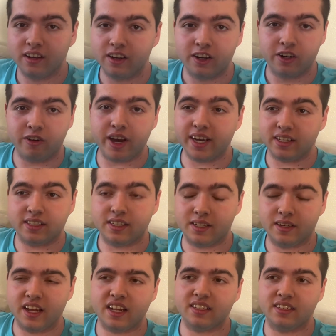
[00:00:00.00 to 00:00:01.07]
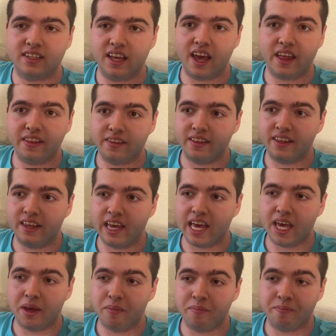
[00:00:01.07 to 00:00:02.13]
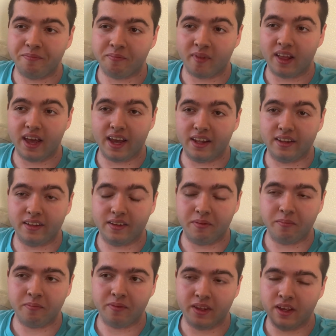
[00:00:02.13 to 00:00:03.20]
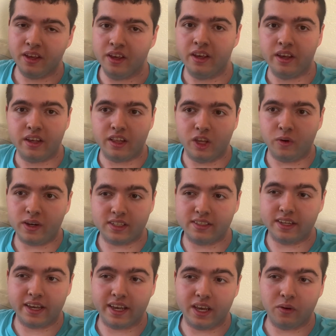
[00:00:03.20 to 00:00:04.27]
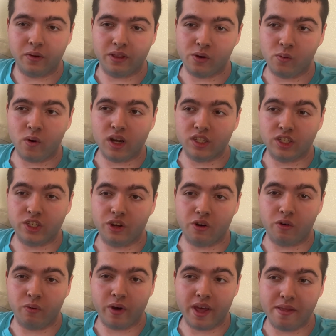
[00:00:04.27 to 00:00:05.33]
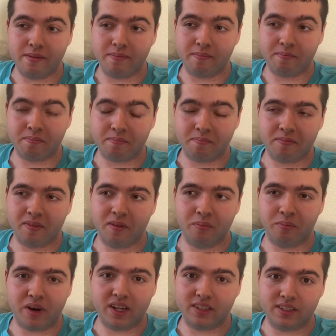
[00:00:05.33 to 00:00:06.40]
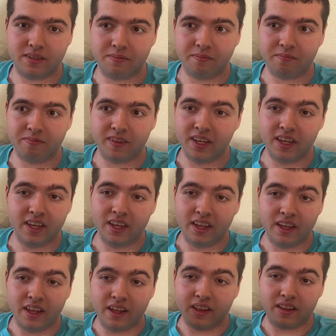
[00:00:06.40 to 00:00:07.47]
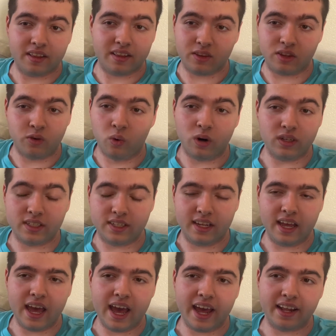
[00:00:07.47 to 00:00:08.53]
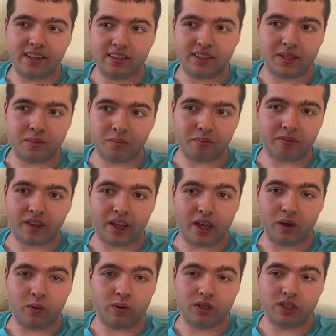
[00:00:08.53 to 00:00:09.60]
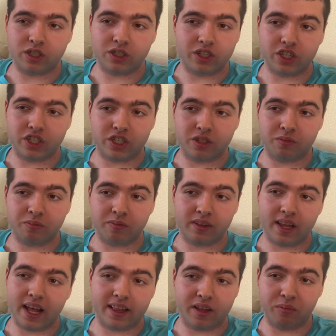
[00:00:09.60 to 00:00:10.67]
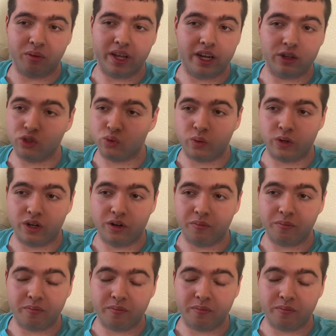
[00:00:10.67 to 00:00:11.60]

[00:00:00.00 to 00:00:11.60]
Right, that's the end of the game. And the US take it with a 1-0 win. But towards the end, it was just that the players were